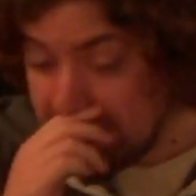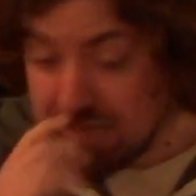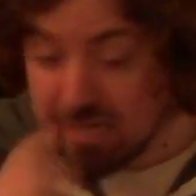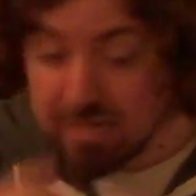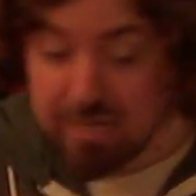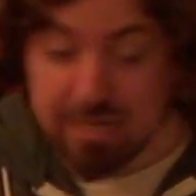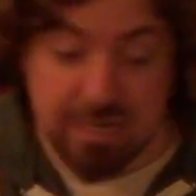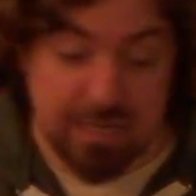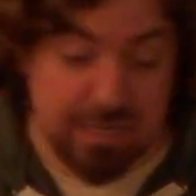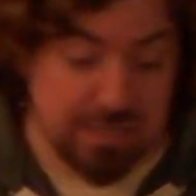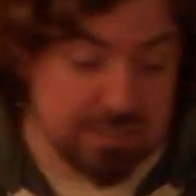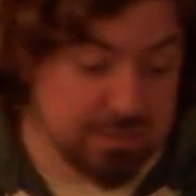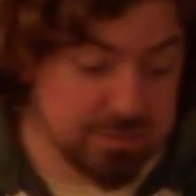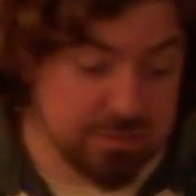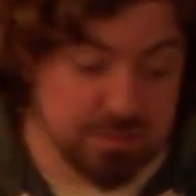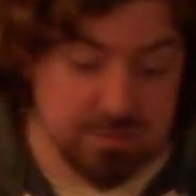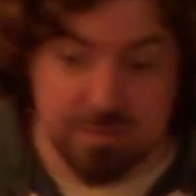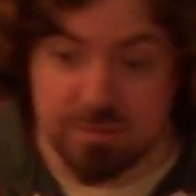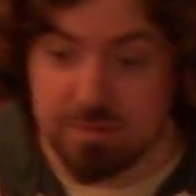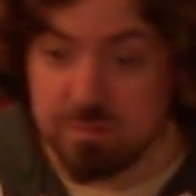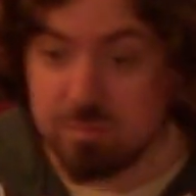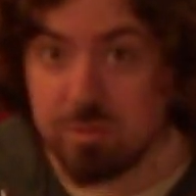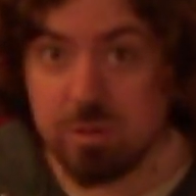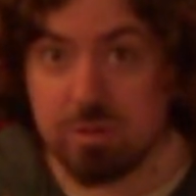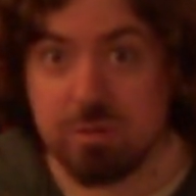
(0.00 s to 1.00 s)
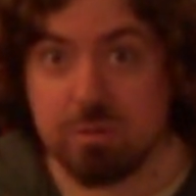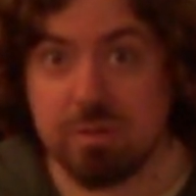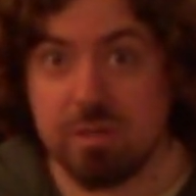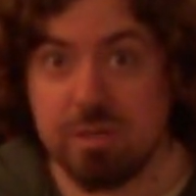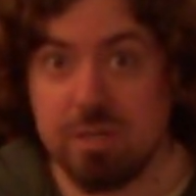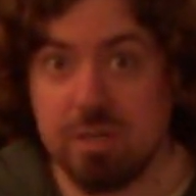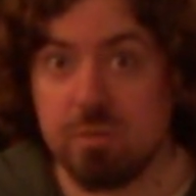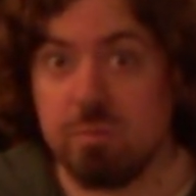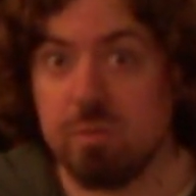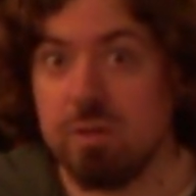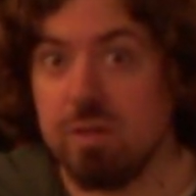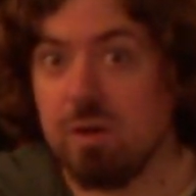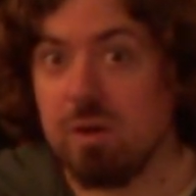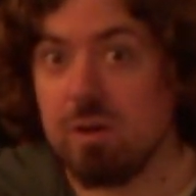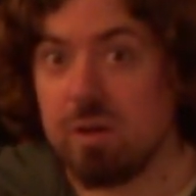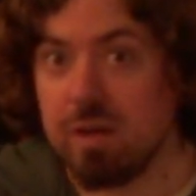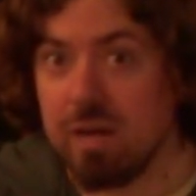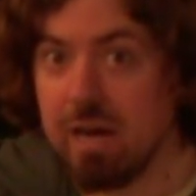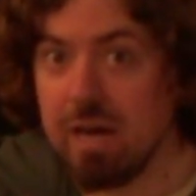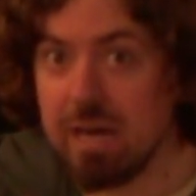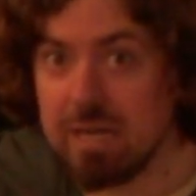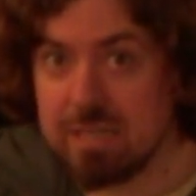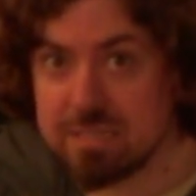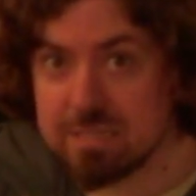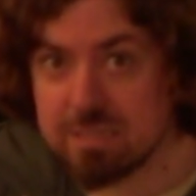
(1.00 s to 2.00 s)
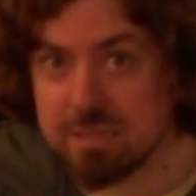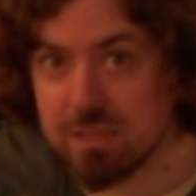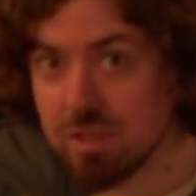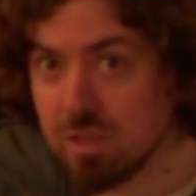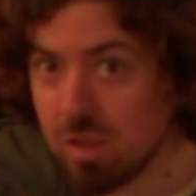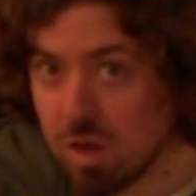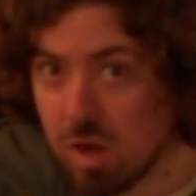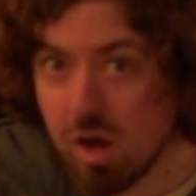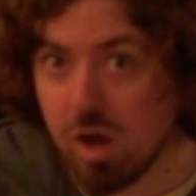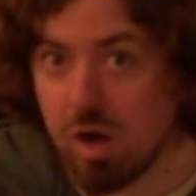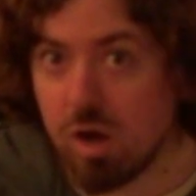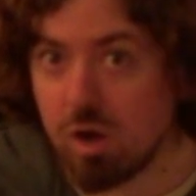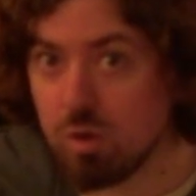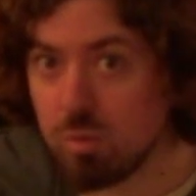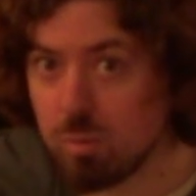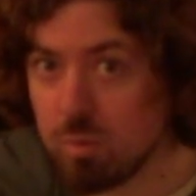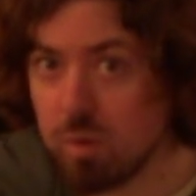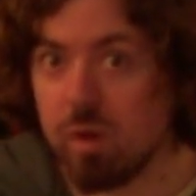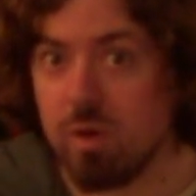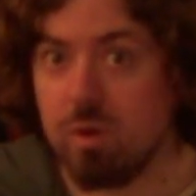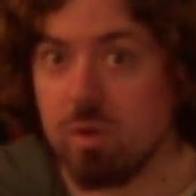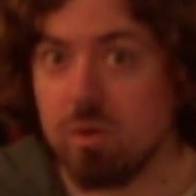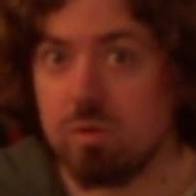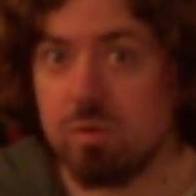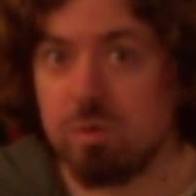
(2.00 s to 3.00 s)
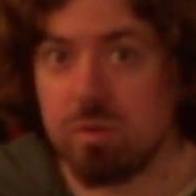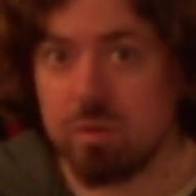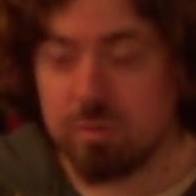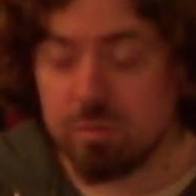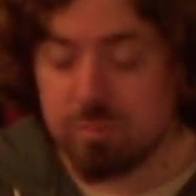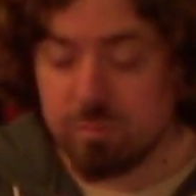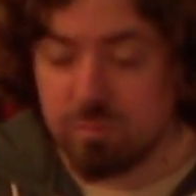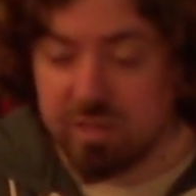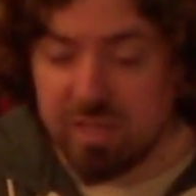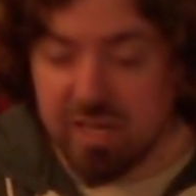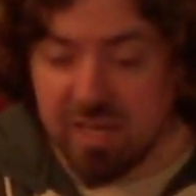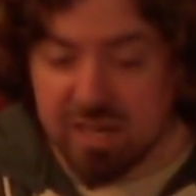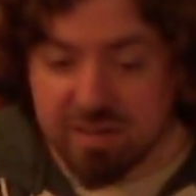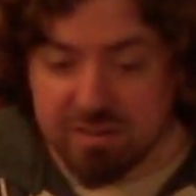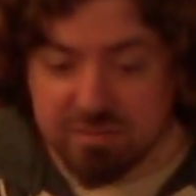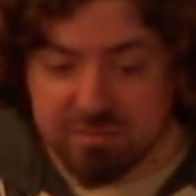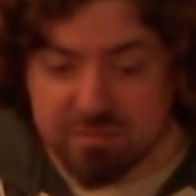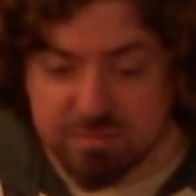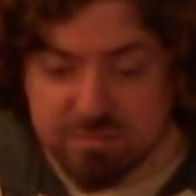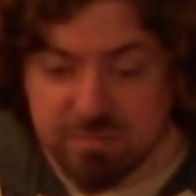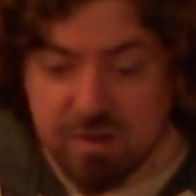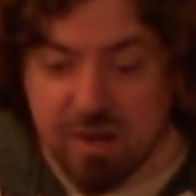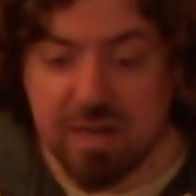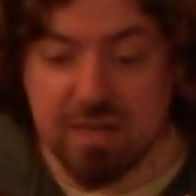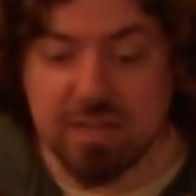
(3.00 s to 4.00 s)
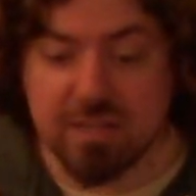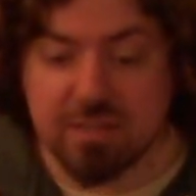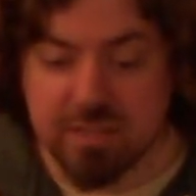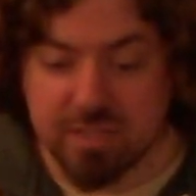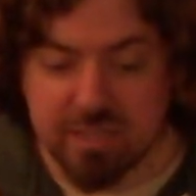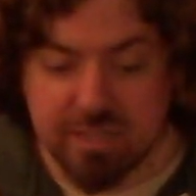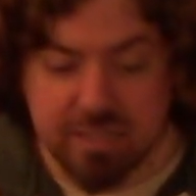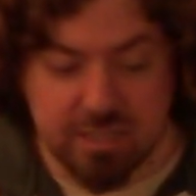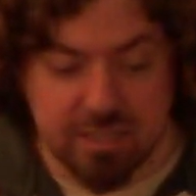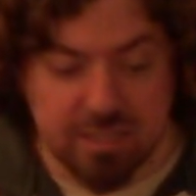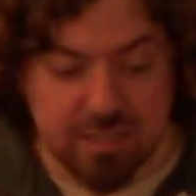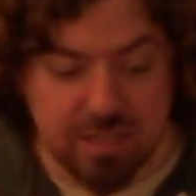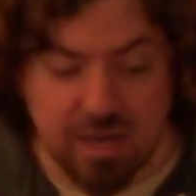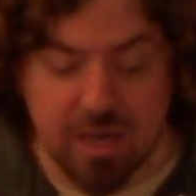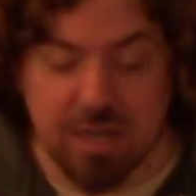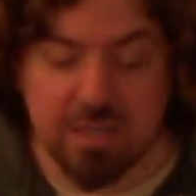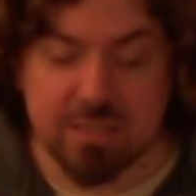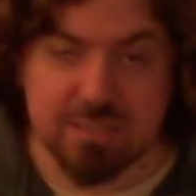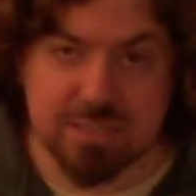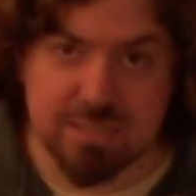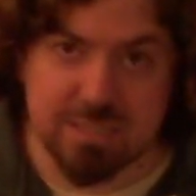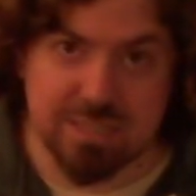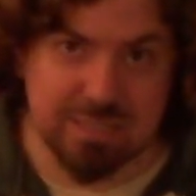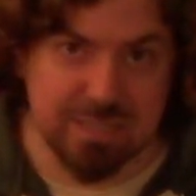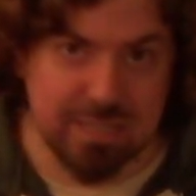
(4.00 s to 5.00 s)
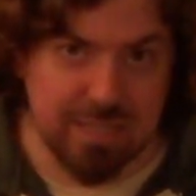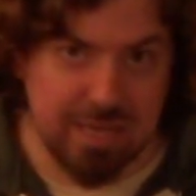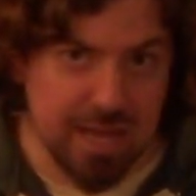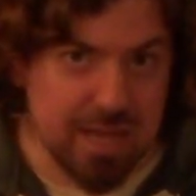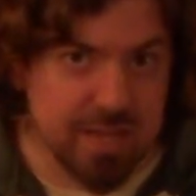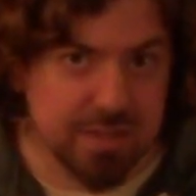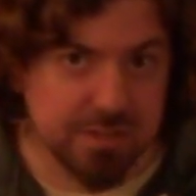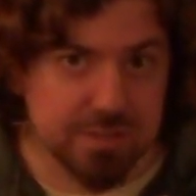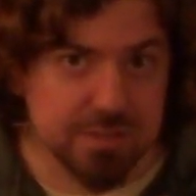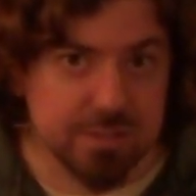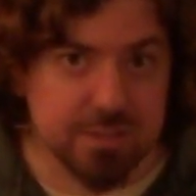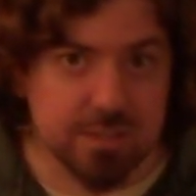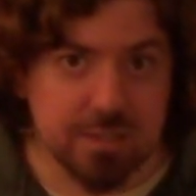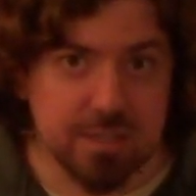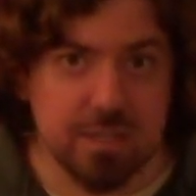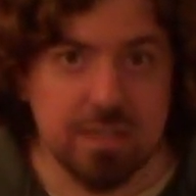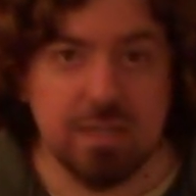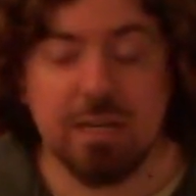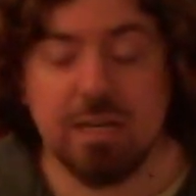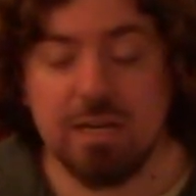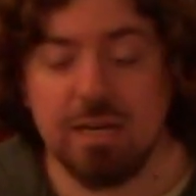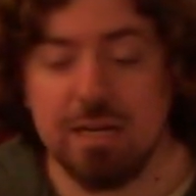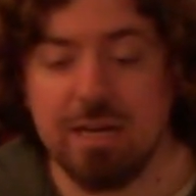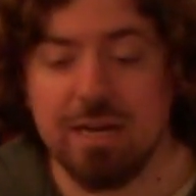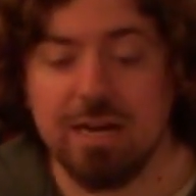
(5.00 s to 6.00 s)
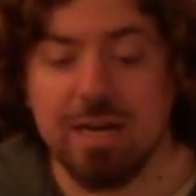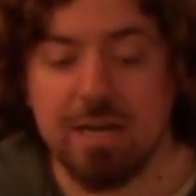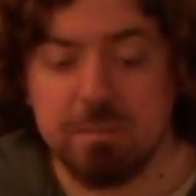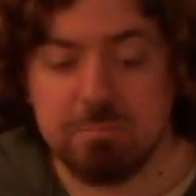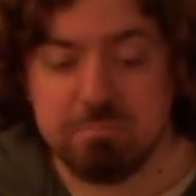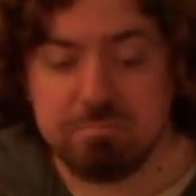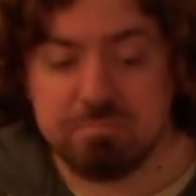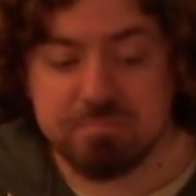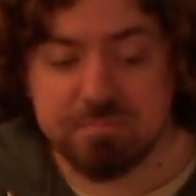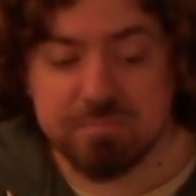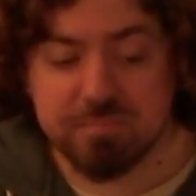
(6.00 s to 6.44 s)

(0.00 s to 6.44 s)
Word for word: Uh, well, here we are guys, the long road, we have finally gotten to the end. Um,